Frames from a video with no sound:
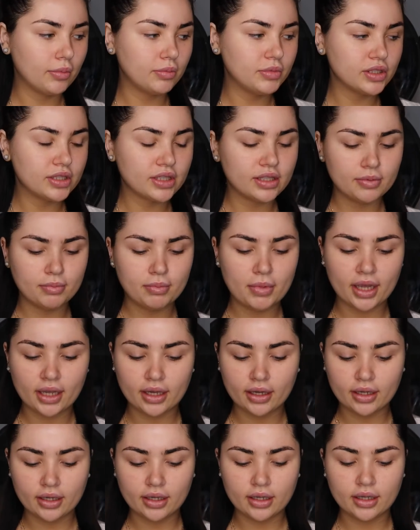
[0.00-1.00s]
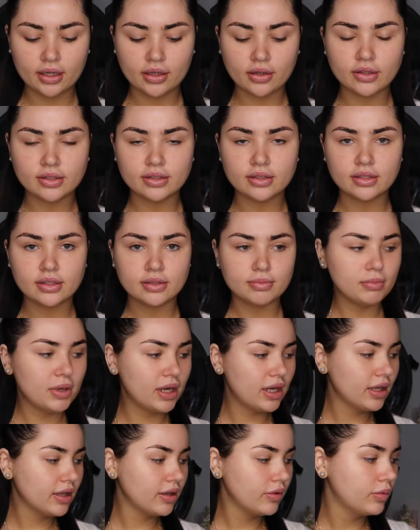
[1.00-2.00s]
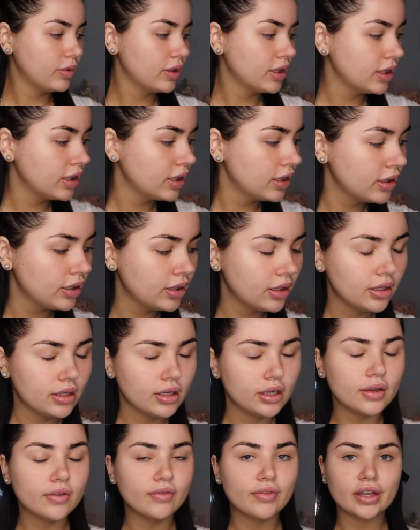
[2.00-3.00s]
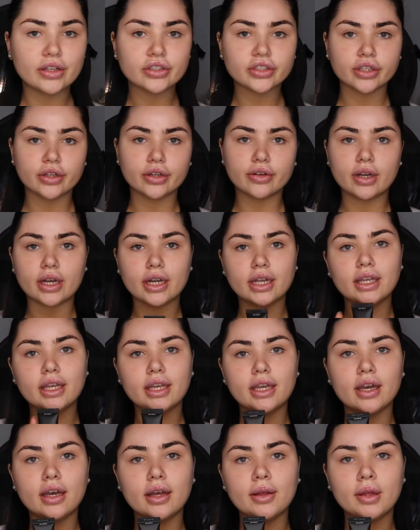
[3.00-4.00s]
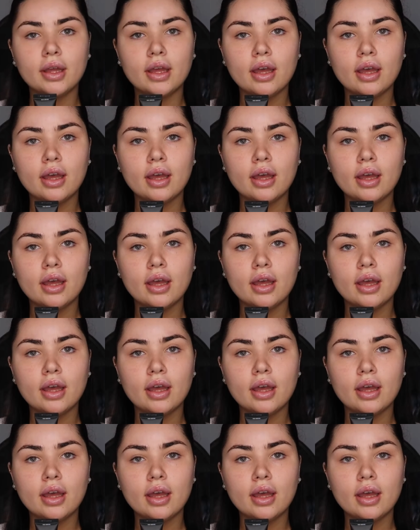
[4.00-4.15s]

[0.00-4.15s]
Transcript: Just the Becca Cosmetica one. Actually got it right here.